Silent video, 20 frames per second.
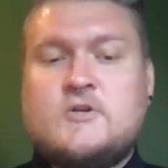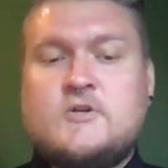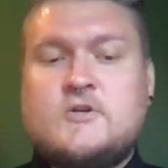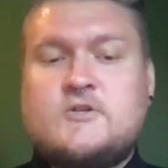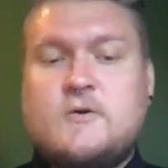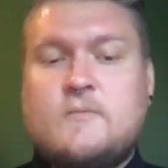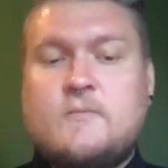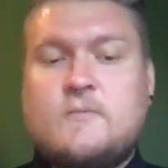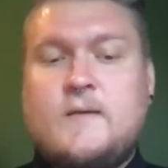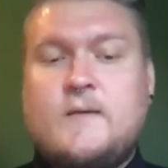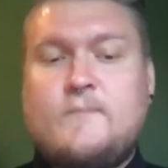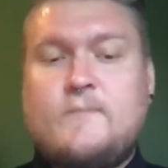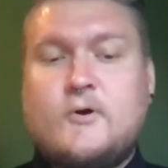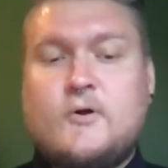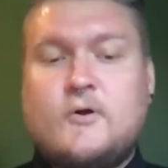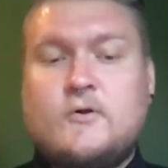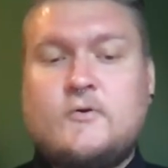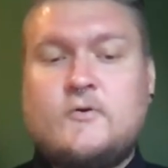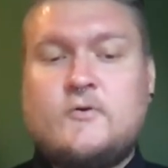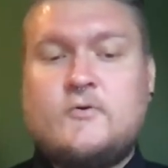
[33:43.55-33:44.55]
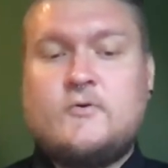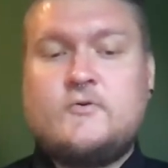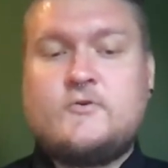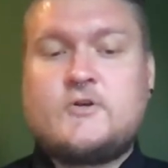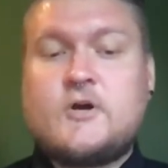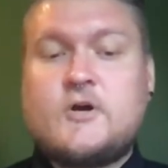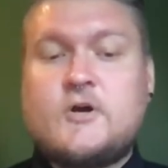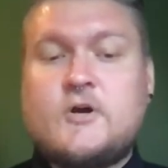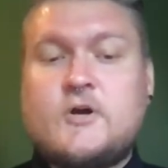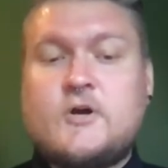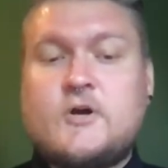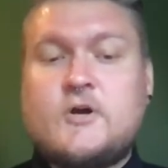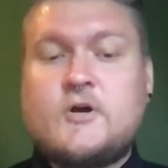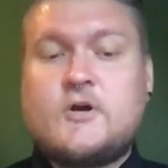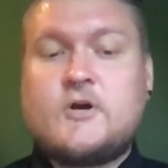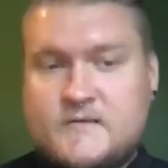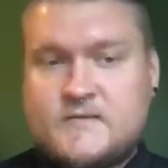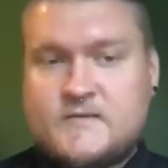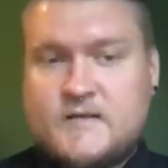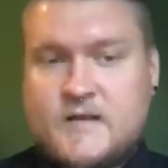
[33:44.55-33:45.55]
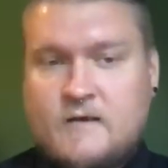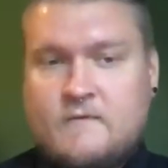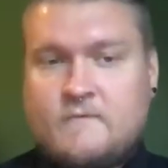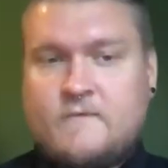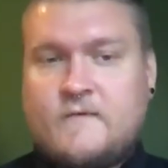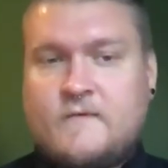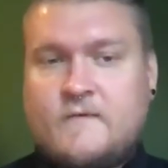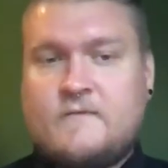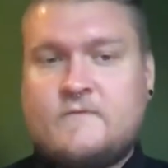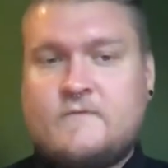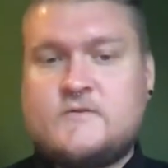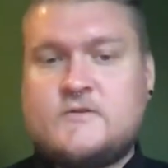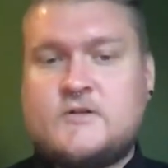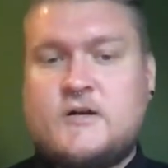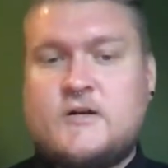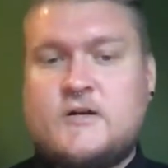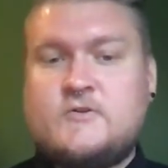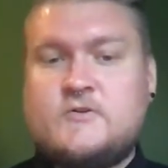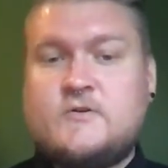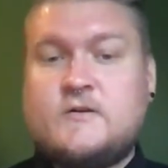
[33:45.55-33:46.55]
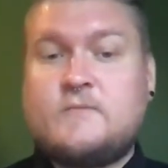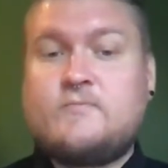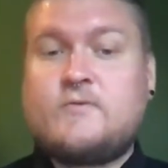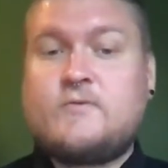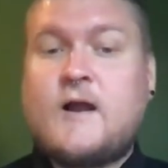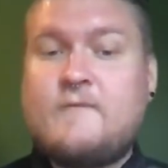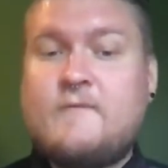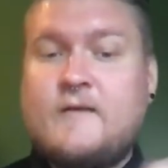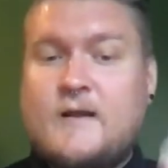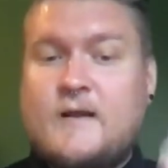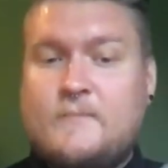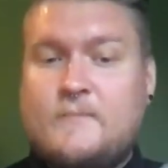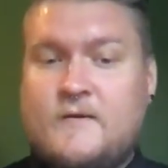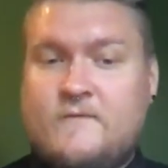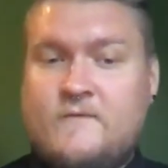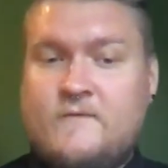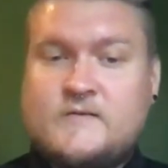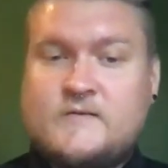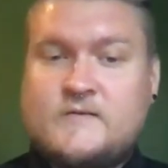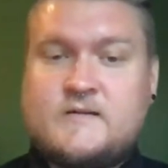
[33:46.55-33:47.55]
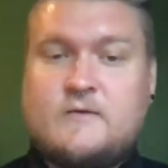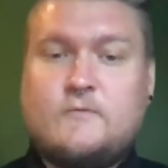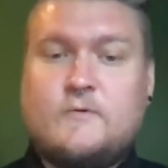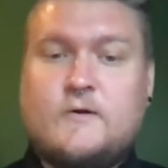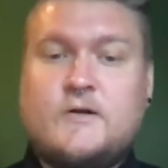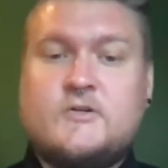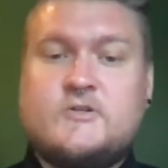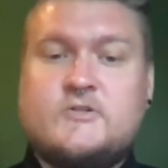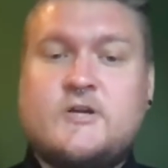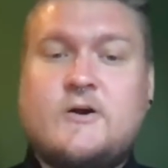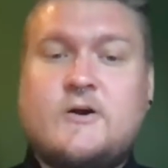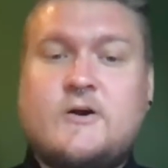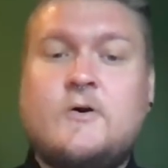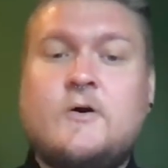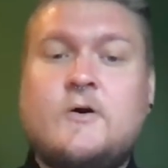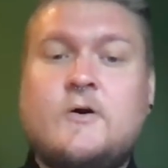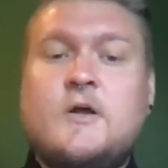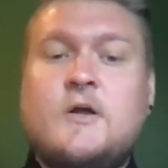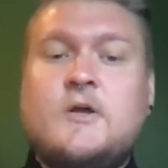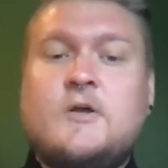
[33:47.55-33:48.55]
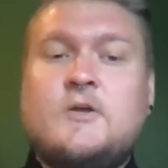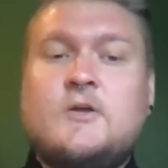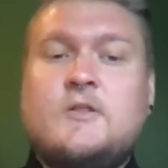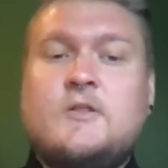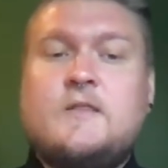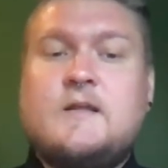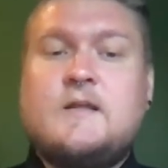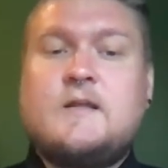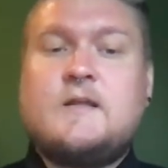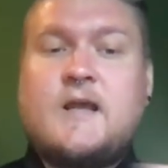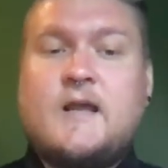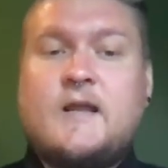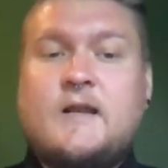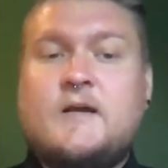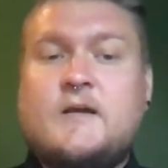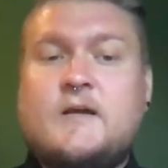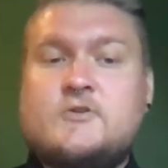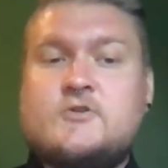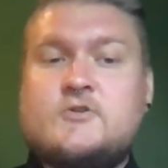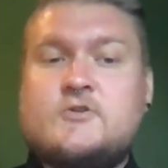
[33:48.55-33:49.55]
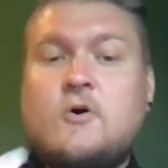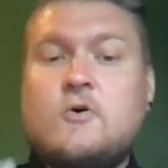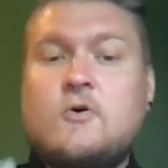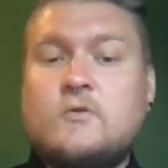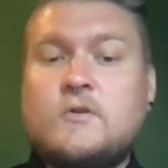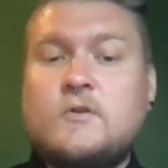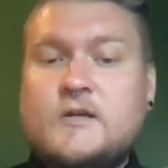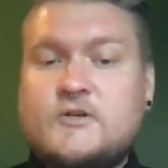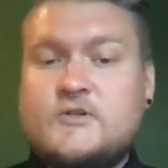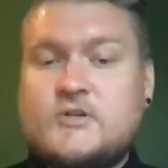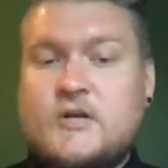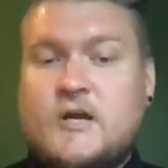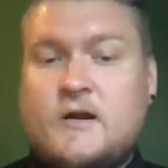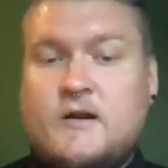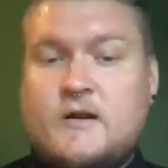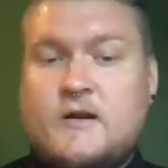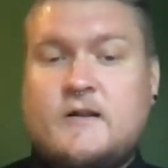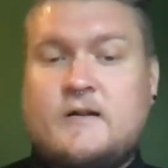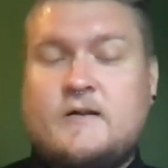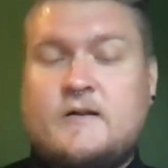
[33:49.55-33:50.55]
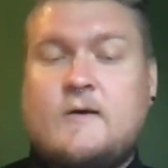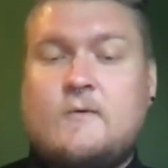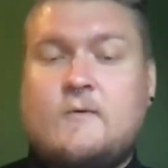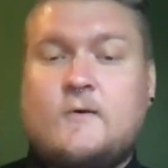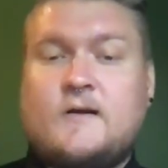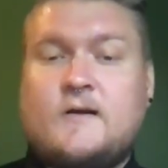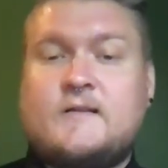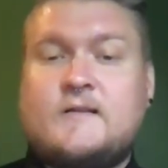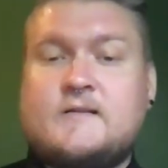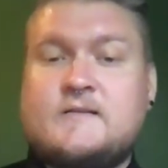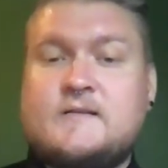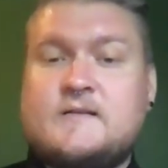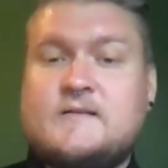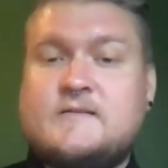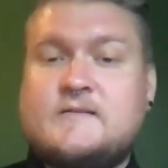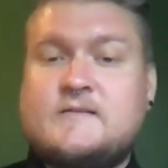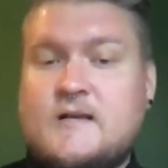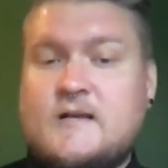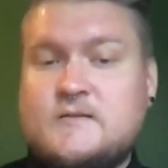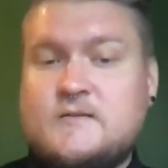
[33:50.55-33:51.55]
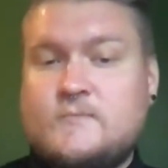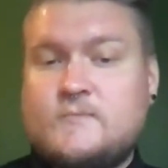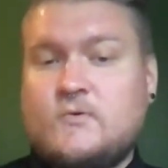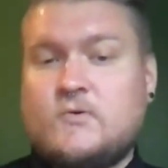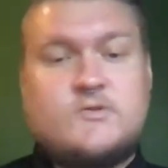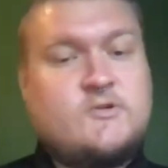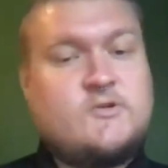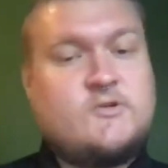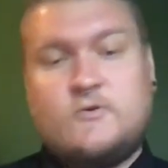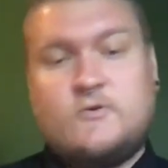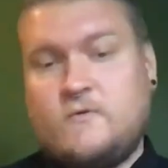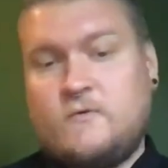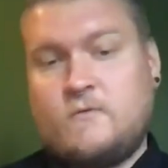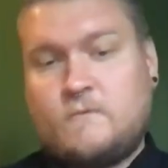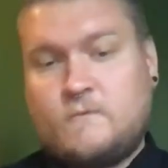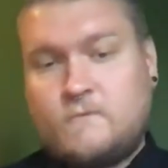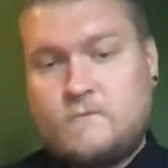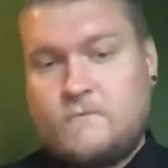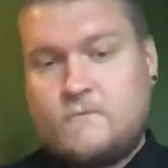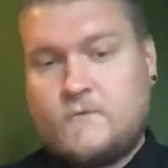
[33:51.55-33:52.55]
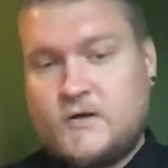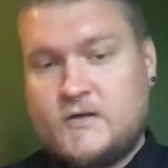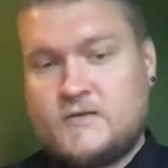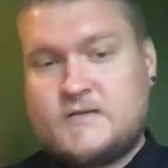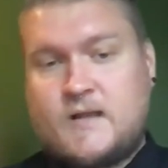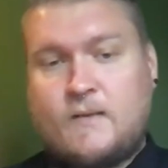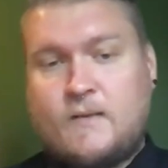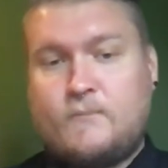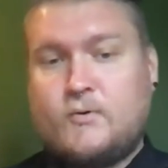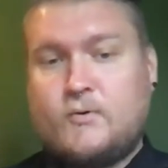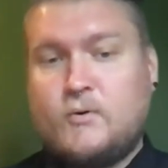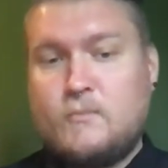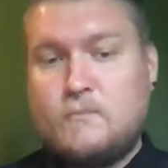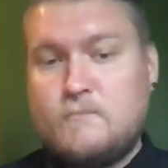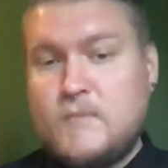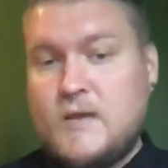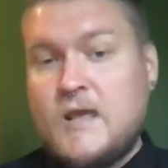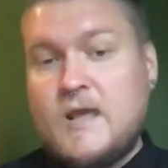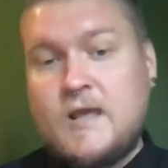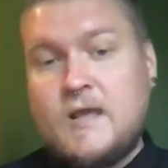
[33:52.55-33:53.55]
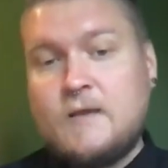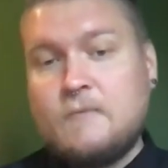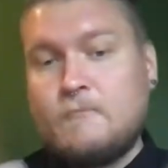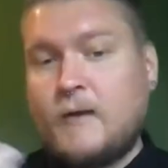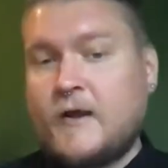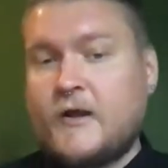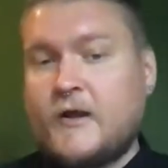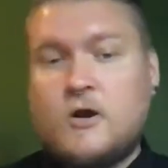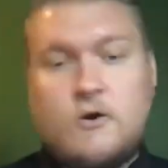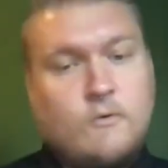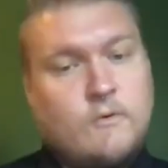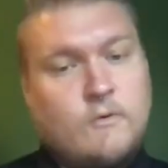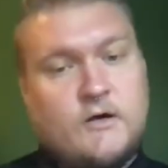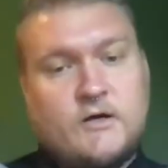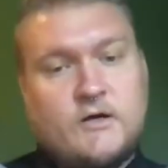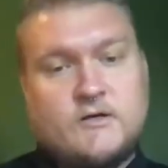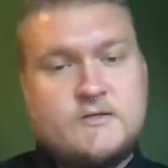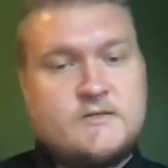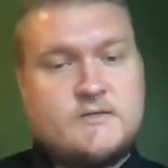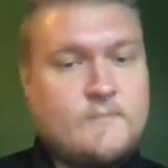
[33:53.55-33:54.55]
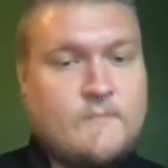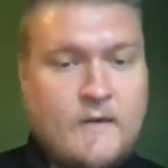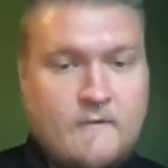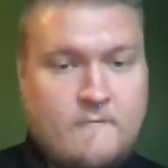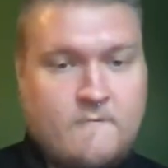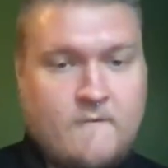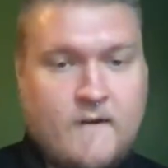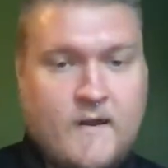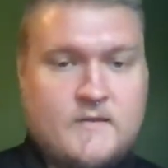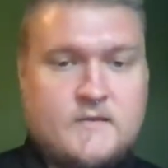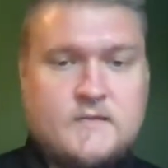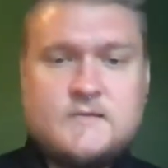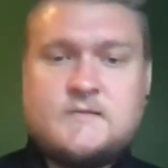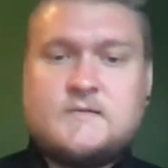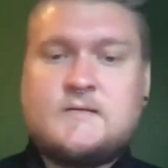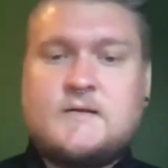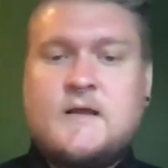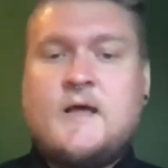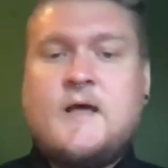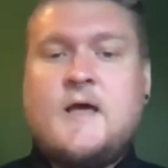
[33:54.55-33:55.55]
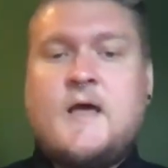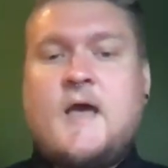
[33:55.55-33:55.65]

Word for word: So people who don't think that is enough have started doing private IPFS networks. So the data is only shared on a network that's accessible to, for example, me, my coworkers, and my friends.